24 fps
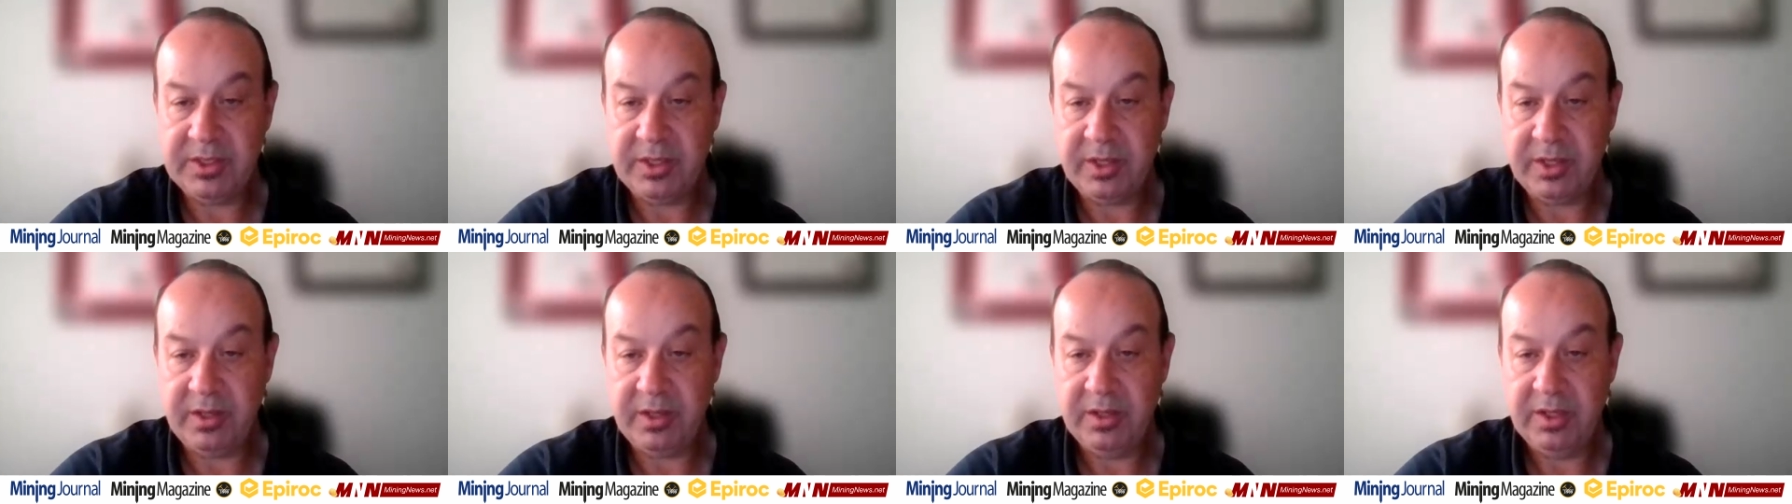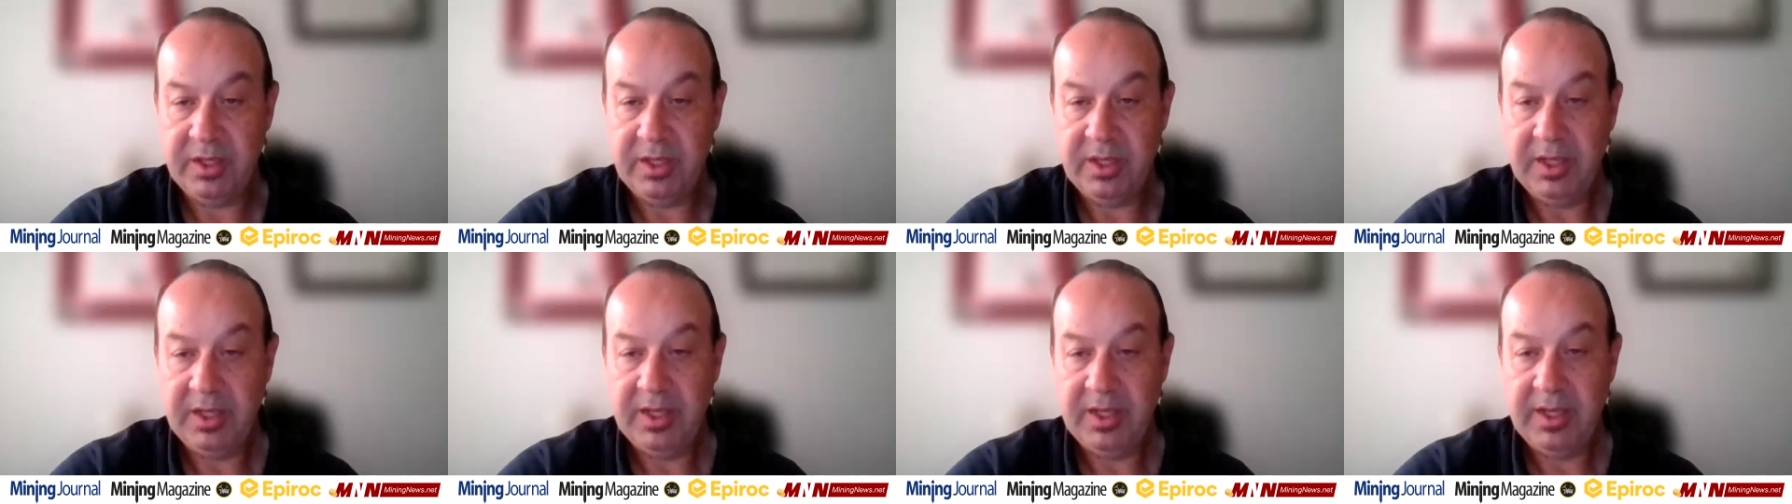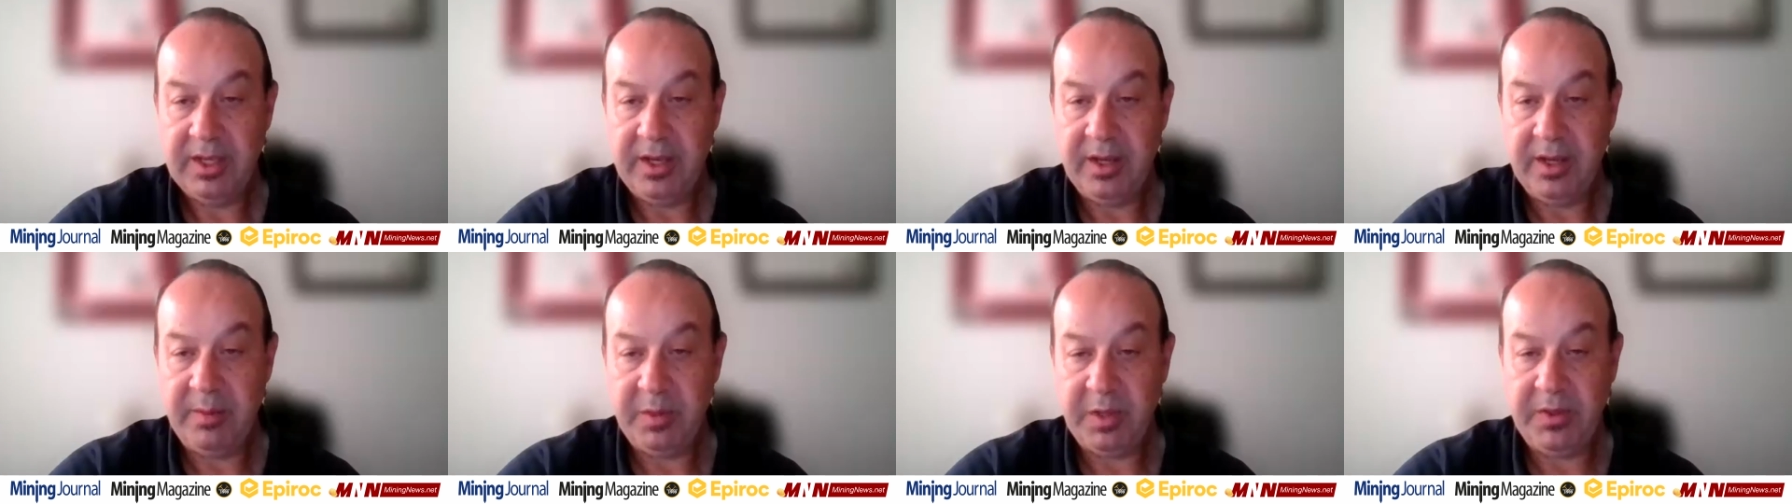So
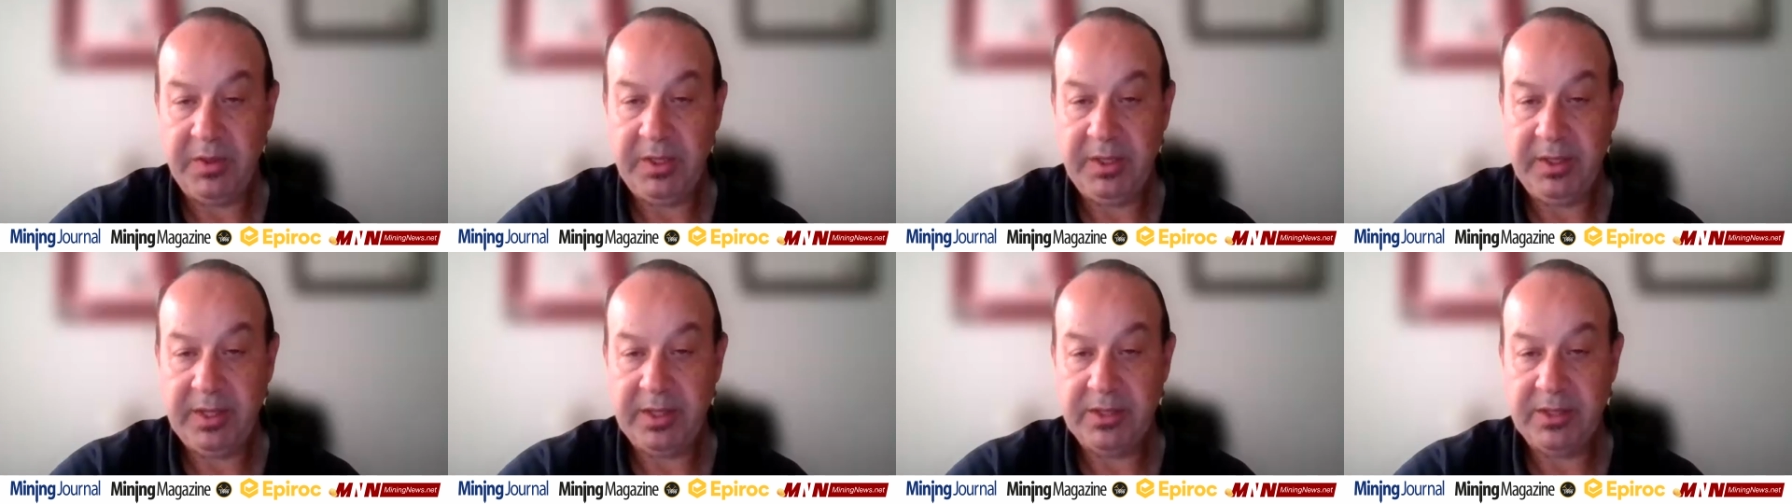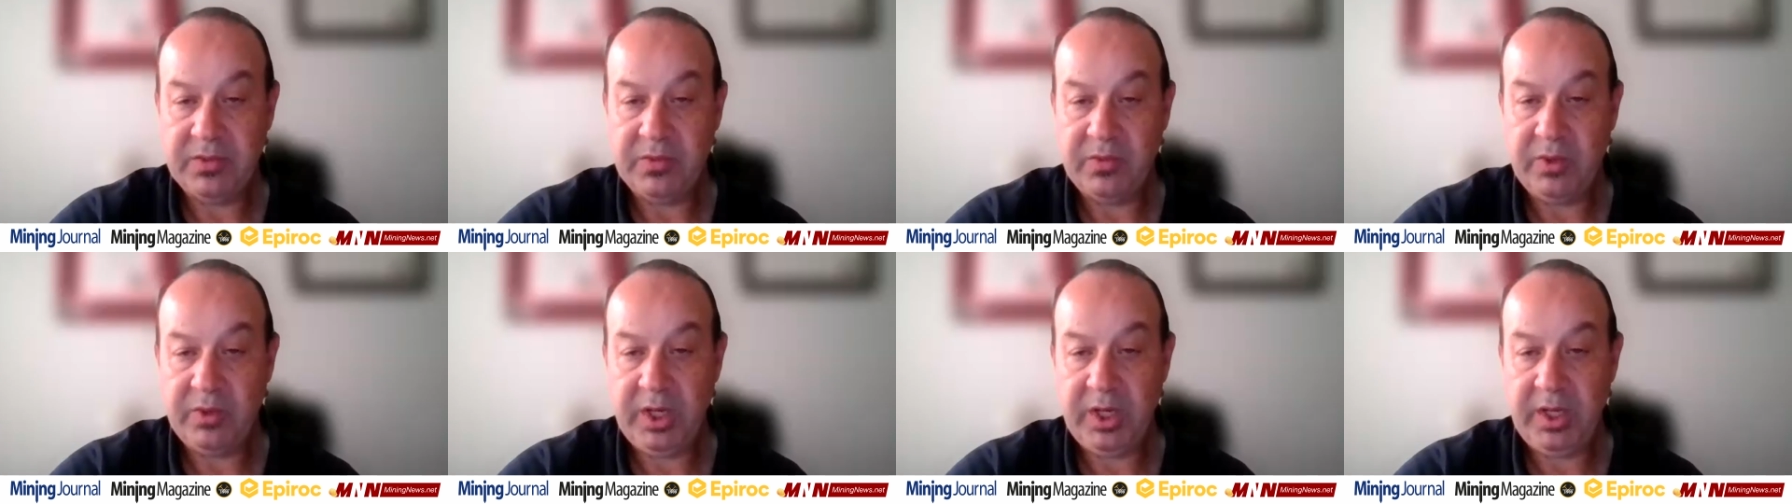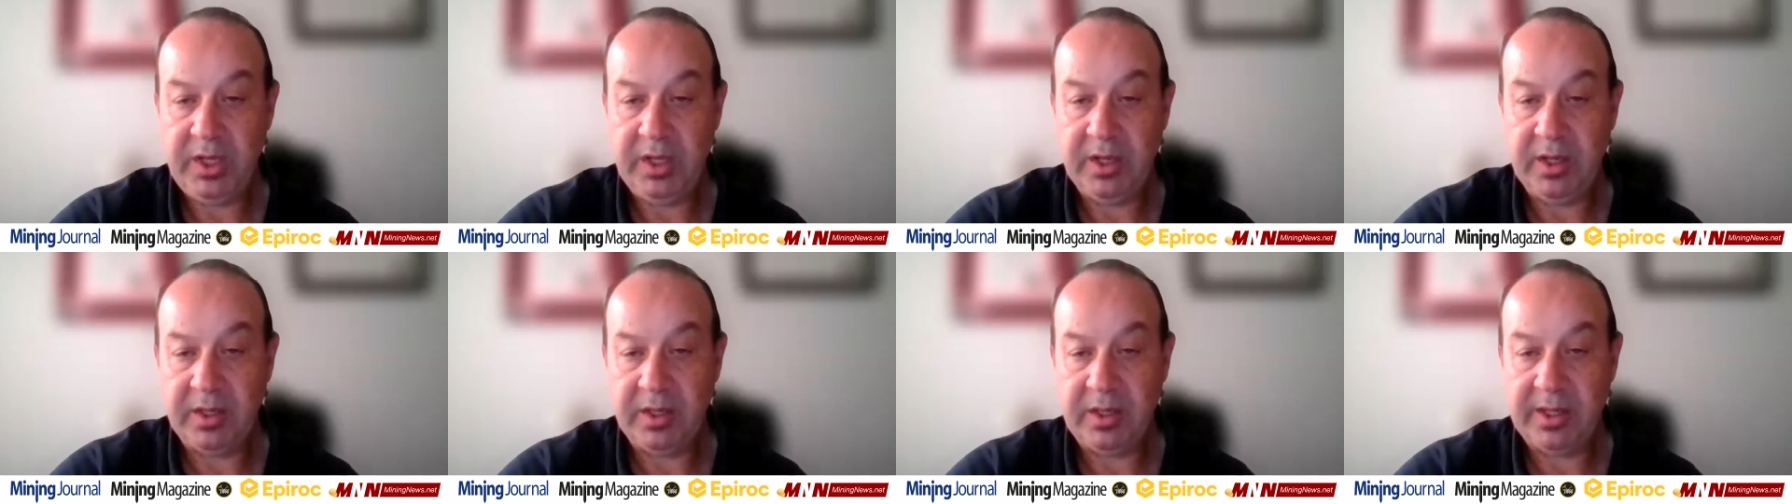um, I think that's
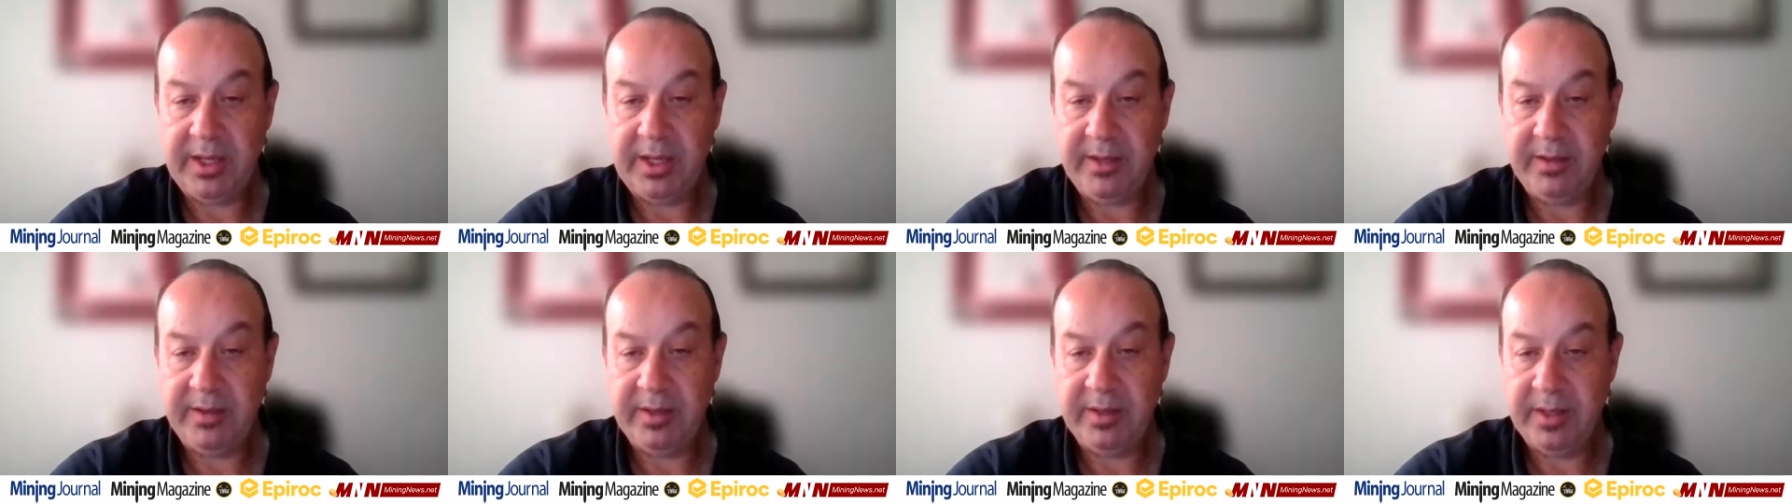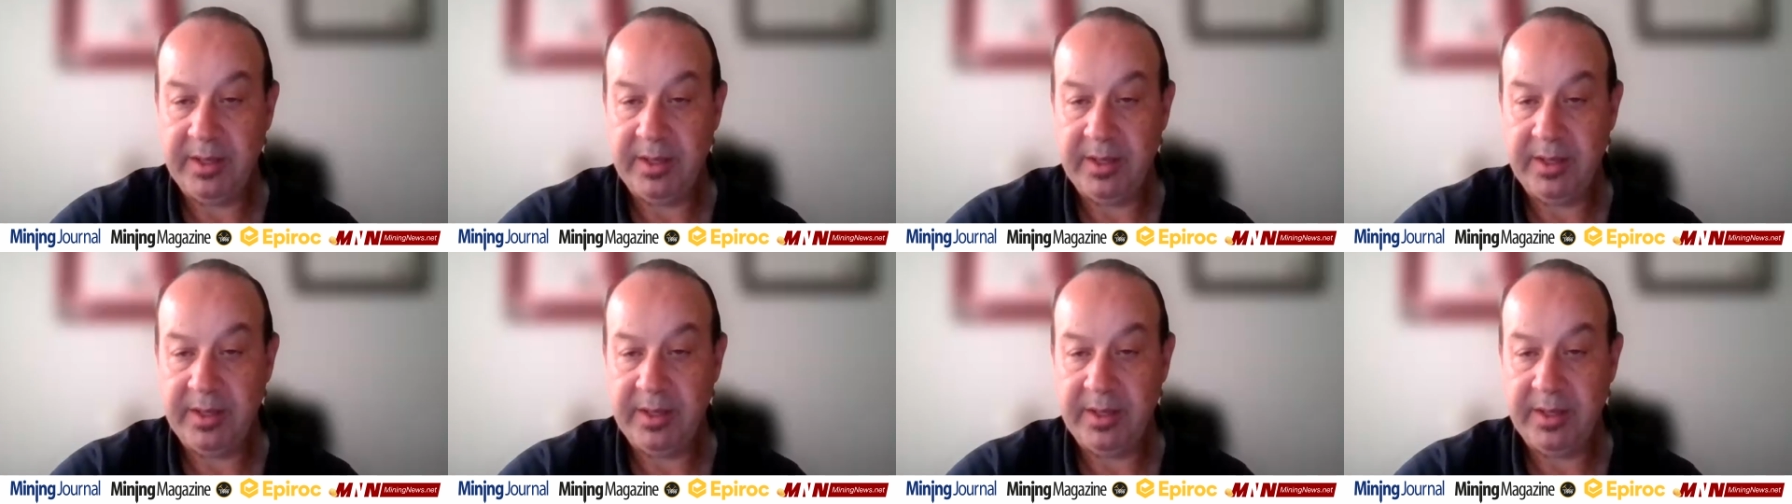really a key